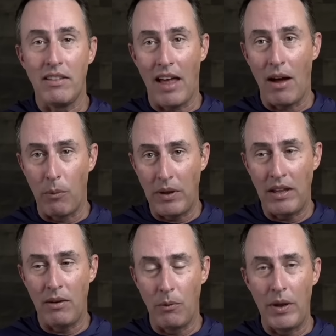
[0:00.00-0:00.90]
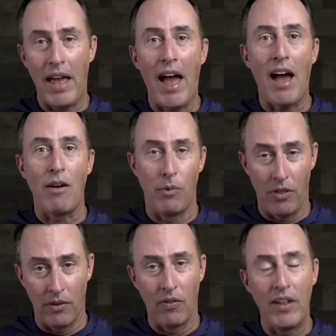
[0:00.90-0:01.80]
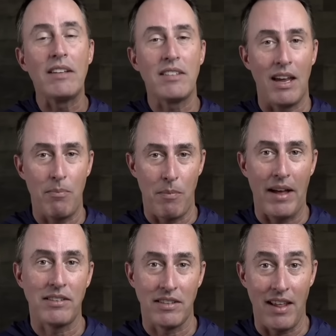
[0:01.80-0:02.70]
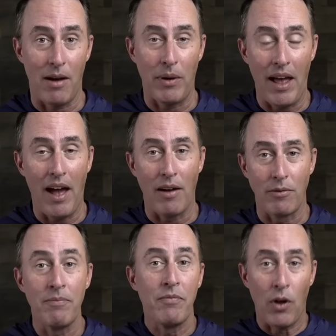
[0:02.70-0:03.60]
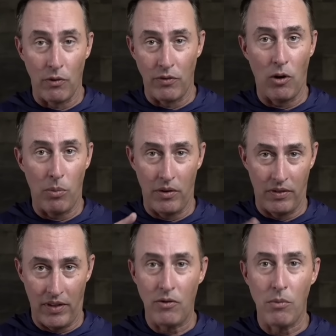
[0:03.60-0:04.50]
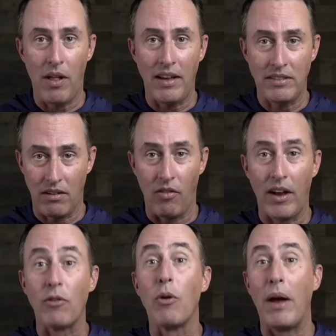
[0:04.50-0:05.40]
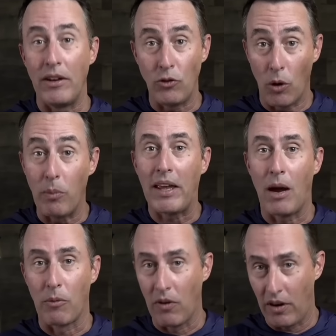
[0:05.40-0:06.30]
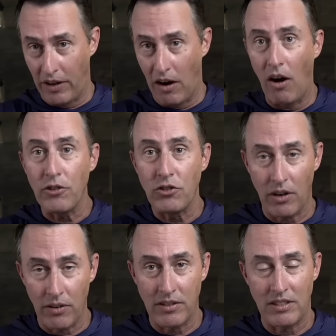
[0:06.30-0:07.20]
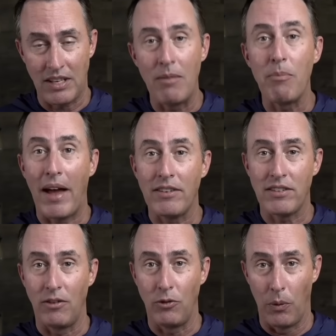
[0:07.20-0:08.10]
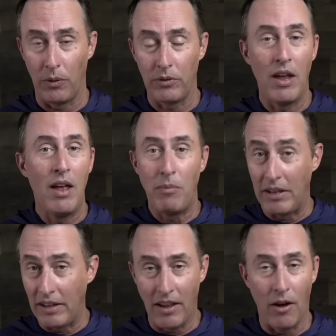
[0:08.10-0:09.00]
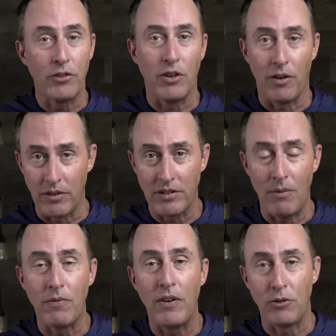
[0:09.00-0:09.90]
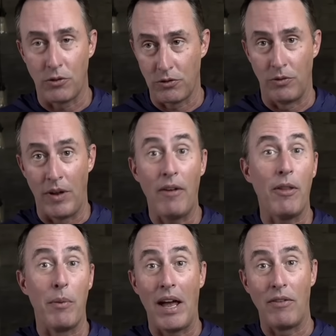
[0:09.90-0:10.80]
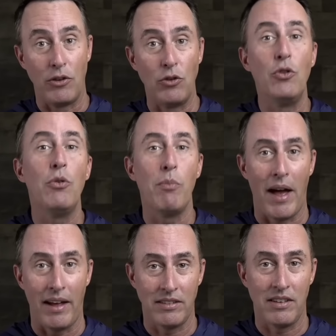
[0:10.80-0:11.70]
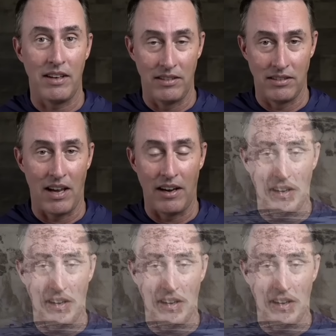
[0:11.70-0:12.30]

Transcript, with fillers: that we, we have with the landscape masks that we have are available in Lightroom Classic, Lightroom, and Adobe Camera Raw. They all share the same masking tools, meaning they all share the same features. So now that we have a new mask inside